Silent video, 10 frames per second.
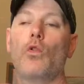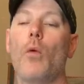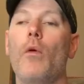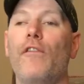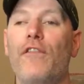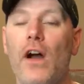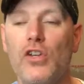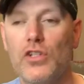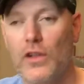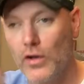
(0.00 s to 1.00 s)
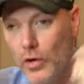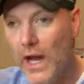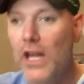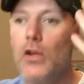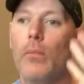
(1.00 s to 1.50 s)
normal function to the
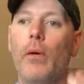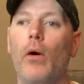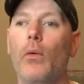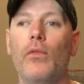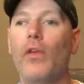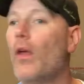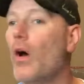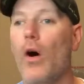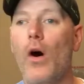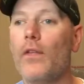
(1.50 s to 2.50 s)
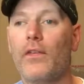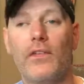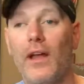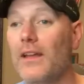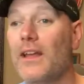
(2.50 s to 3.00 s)
cranial bones, all of a
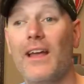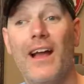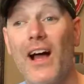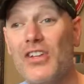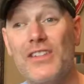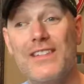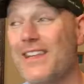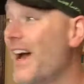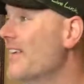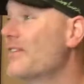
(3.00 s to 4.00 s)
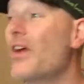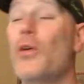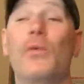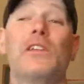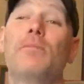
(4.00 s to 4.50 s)
sudden concussions, guys,
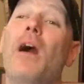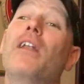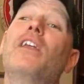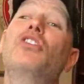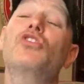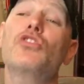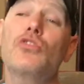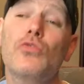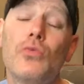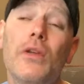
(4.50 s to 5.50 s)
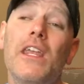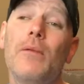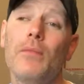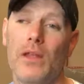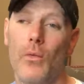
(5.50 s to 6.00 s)
respond
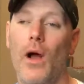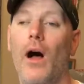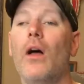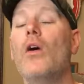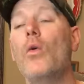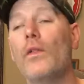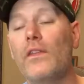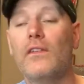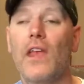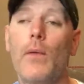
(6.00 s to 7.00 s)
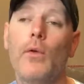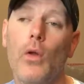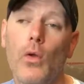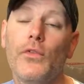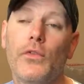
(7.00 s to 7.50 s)
extremely well. Well, the same would
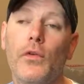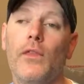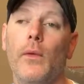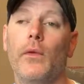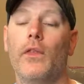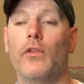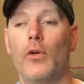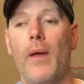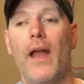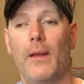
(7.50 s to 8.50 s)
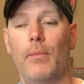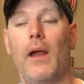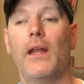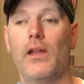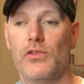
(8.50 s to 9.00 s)
hold true then with traumatic
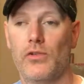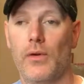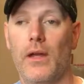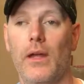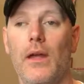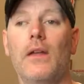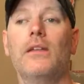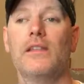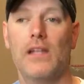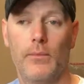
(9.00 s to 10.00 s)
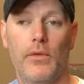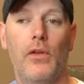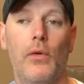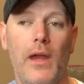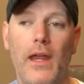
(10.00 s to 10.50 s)
brain injury to some
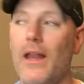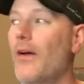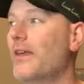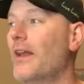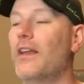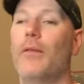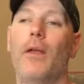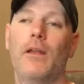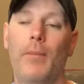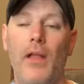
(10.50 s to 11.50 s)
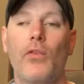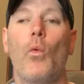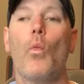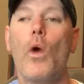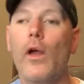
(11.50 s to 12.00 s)
degree. Now, again, it depends
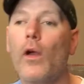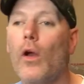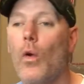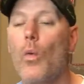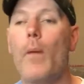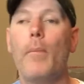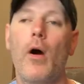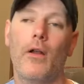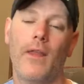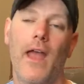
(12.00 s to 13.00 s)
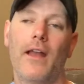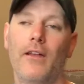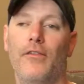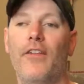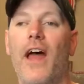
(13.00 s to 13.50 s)
on where or what part of the head
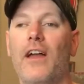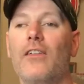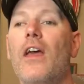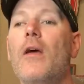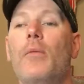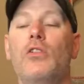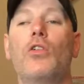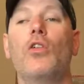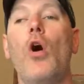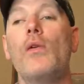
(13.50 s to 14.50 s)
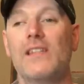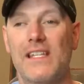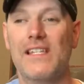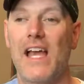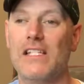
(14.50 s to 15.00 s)
it affects, but you can always
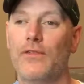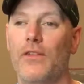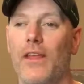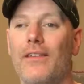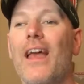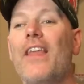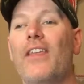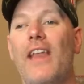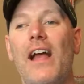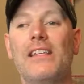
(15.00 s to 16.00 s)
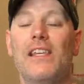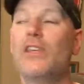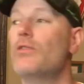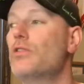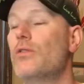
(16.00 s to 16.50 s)
assess for this. The next
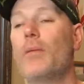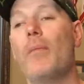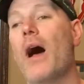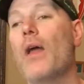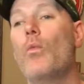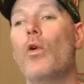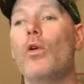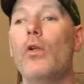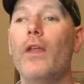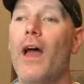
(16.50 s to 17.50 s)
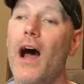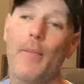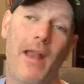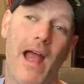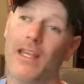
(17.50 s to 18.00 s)
thing you do in my world,
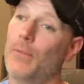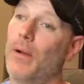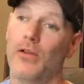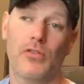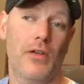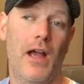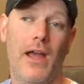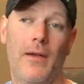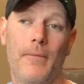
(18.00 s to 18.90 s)
I'm an acupuncture guy.